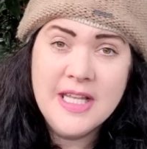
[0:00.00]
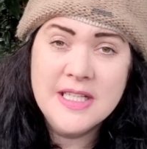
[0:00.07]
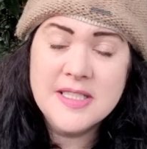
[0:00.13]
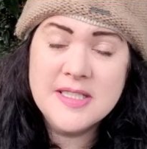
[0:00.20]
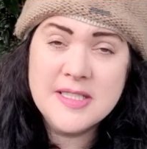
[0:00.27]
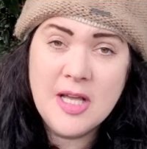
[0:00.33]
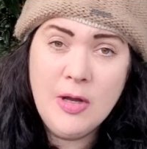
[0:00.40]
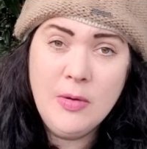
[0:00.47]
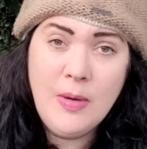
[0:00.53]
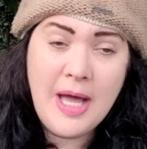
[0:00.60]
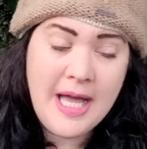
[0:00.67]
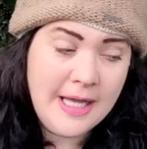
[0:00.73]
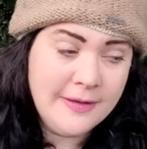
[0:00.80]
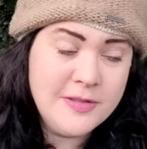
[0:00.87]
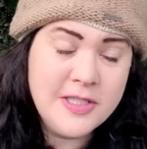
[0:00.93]
So
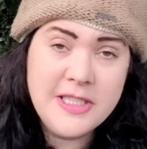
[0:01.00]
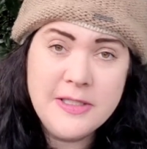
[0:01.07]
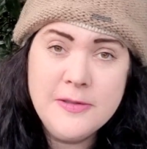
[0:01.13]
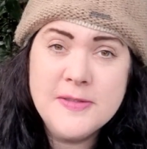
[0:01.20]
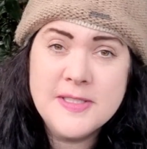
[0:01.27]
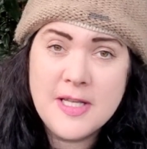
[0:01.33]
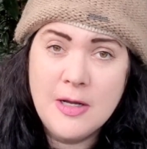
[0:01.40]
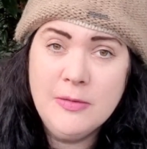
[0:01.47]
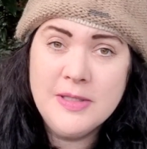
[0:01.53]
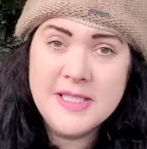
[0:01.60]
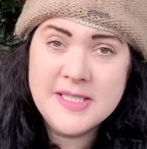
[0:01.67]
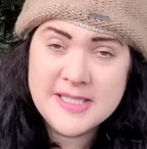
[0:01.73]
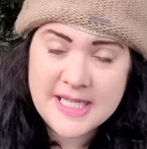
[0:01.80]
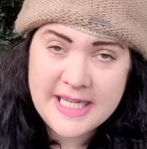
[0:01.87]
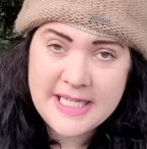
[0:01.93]
after you've sown the
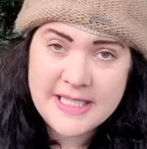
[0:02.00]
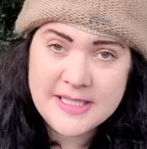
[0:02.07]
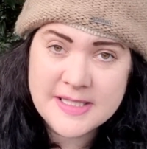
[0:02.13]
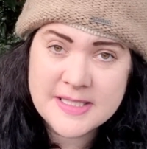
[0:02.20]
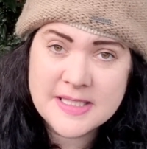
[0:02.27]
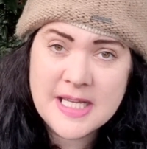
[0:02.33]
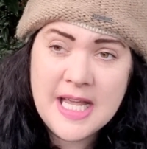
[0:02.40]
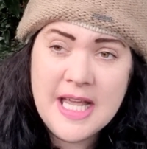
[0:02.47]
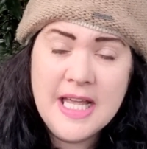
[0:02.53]
seeds,